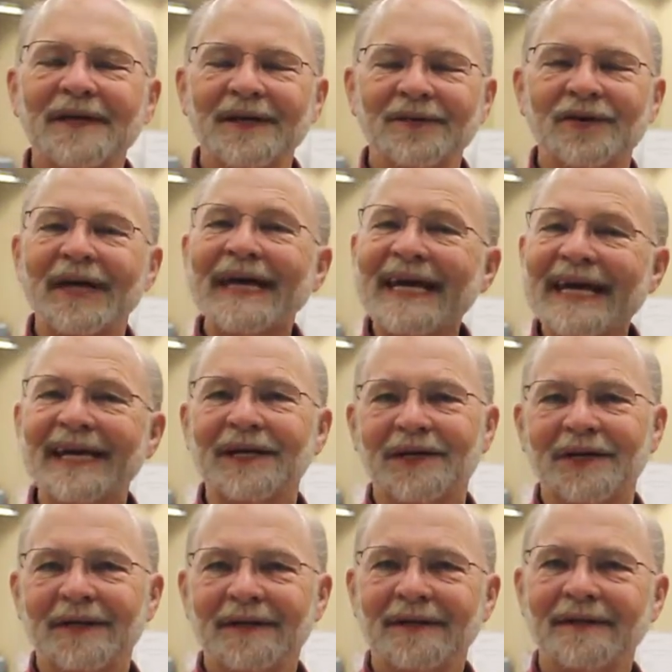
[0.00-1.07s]
is a kit
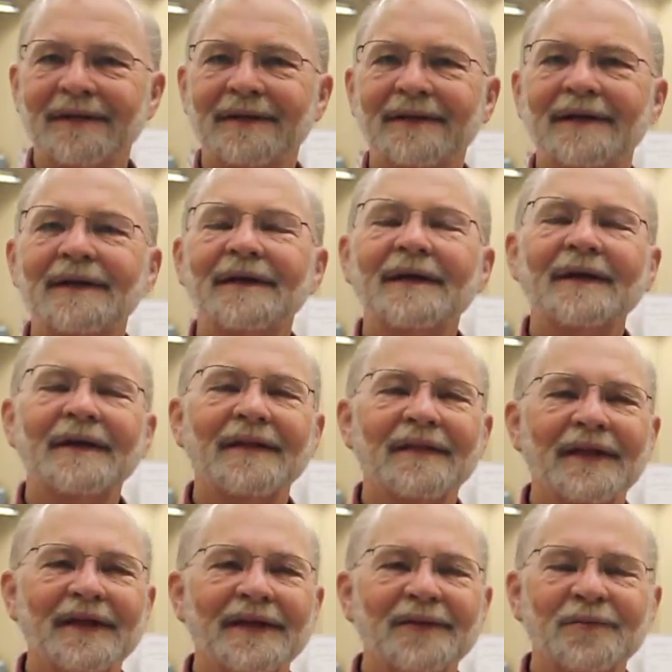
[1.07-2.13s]

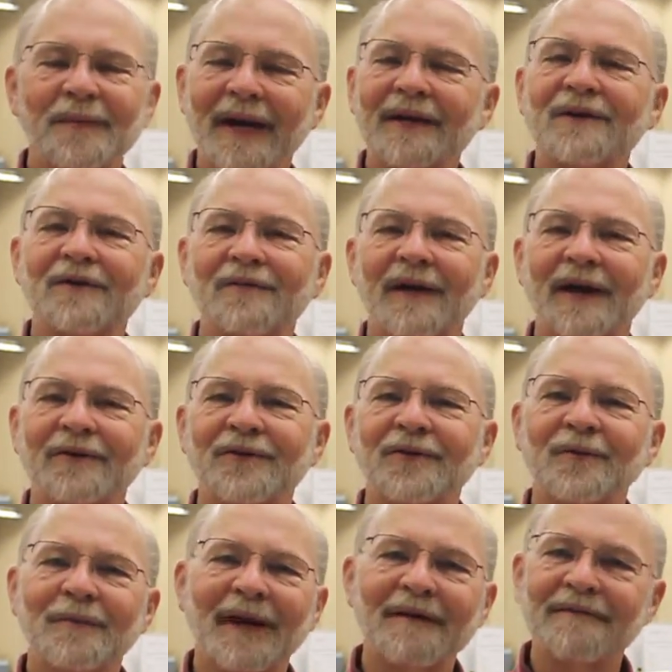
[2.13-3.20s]
that is
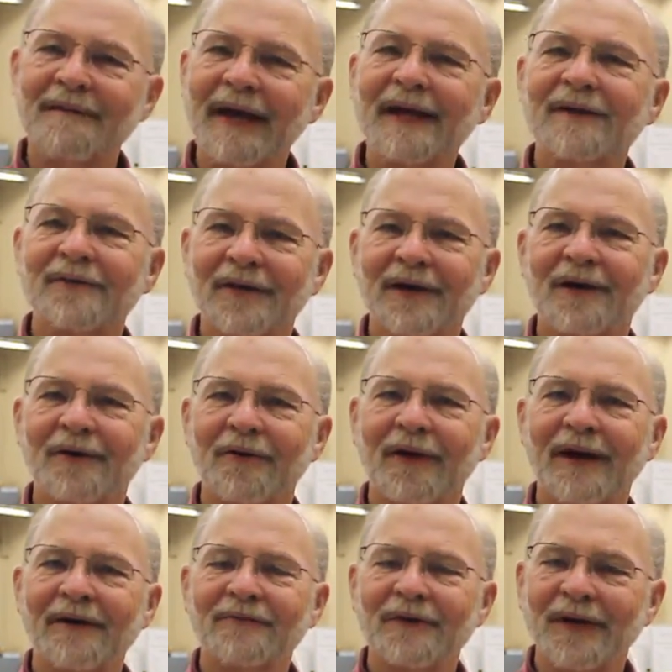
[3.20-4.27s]
manufactured by Vans
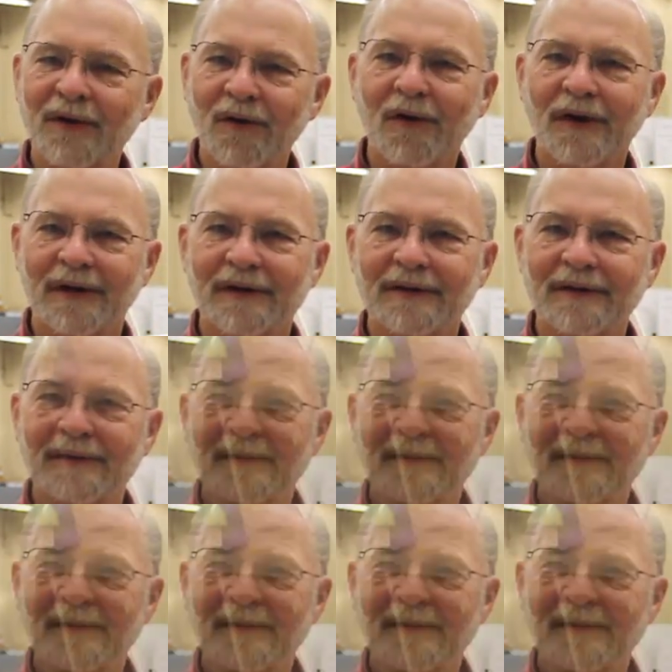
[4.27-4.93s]
Aircraft in Oregon.